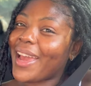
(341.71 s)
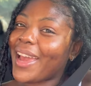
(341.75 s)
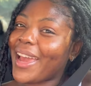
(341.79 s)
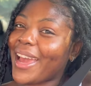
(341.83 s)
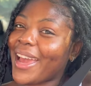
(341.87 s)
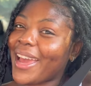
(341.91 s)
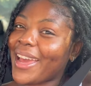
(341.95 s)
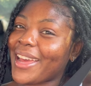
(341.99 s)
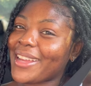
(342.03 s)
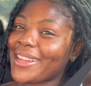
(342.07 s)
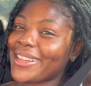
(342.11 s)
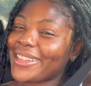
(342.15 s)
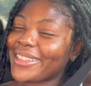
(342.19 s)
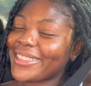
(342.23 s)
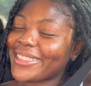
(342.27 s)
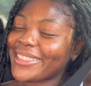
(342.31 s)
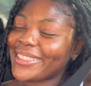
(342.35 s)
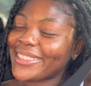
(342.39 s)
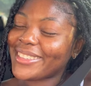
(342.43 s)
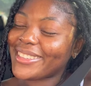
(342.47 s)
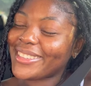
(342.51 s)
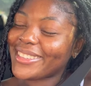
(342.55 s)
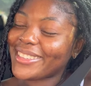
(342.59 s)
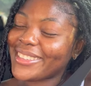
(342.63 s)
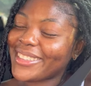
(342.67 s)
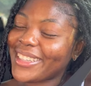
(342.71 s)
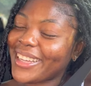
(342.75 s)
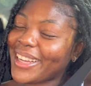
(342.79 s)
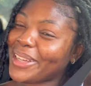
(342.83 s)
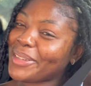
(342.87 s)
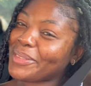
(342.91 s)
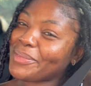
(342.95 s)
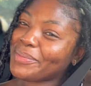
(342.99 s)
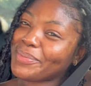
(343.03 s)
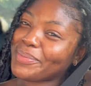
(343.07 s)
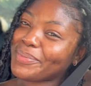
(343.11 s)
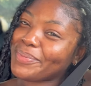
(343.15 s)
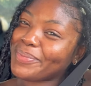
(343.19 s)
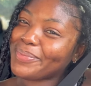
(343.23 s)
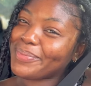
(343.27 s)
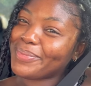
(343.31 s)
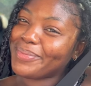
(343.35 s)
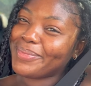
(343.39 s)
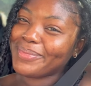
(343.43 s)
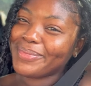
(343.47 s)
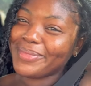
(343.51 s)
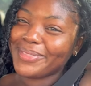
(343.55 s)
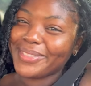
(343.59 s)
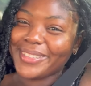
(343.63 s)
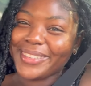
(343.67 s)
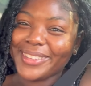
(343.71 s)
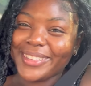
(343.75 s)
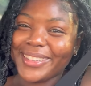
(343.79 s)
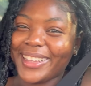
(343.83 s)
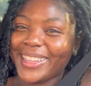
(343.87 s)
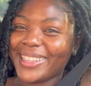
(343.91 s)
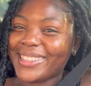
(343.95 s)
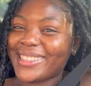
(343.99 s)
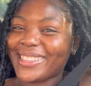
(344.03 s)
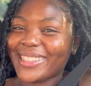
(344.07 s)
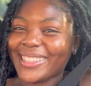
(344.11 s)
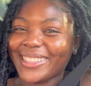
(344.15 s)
And yeah, that's